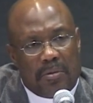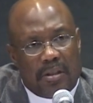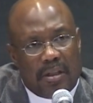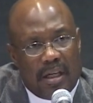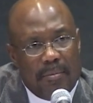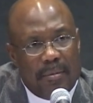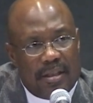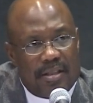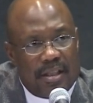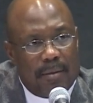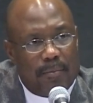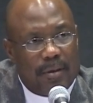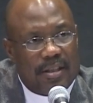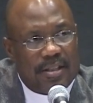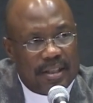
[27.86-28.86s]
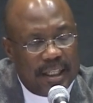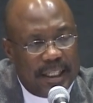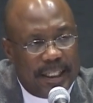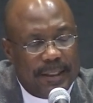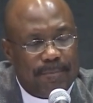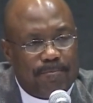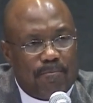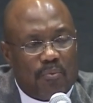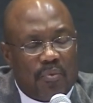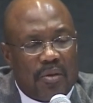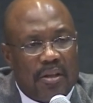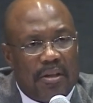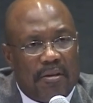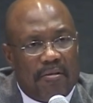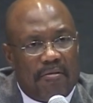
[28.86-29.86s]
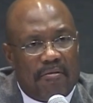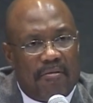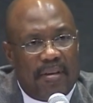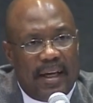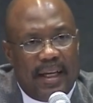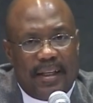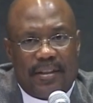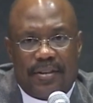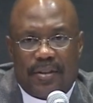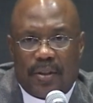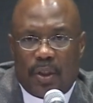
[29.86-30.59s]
Let me simply say that